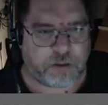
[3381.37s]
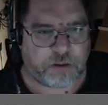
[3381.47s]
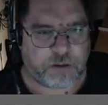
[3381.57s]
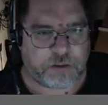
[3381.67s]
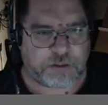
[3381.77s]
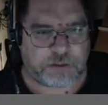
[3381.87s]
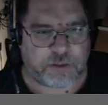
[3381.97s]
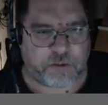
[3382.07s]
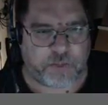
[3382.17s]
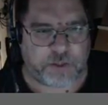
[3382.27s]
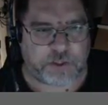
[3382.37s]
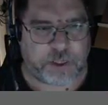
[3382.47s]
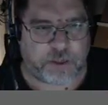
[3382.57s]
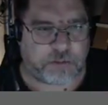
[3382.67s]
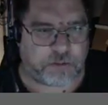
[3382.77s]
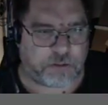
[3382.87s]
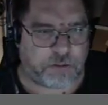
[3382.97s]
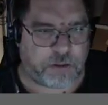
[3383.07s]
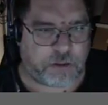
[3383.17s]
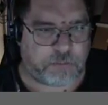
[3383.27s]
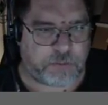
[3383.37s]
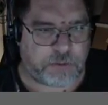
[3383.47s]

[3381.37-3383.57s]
Let's extend our range out. Um, let's